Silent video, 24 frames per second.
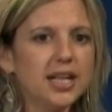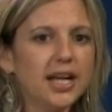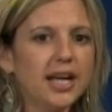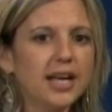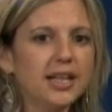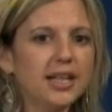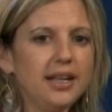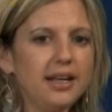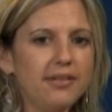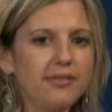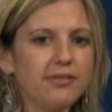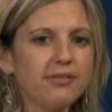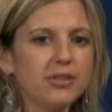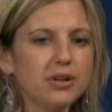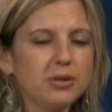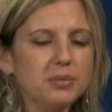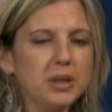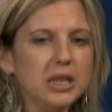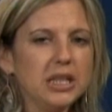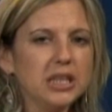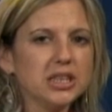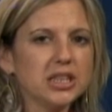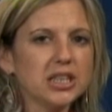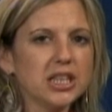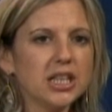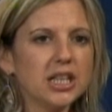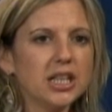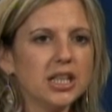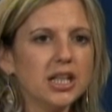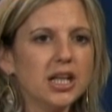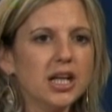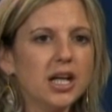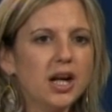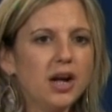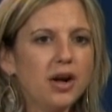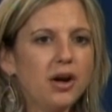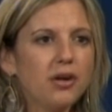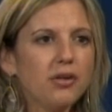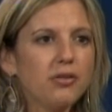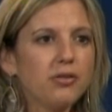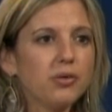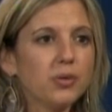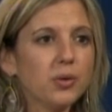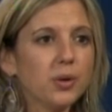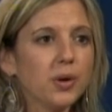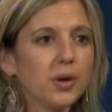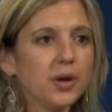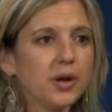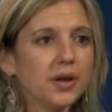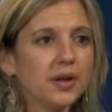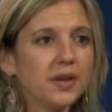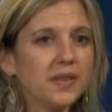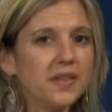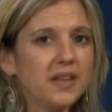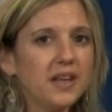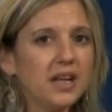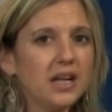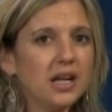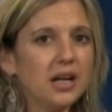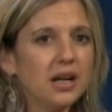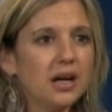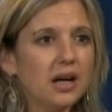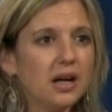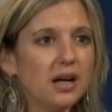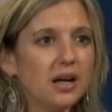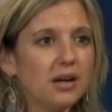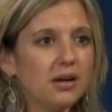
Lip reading: and information for the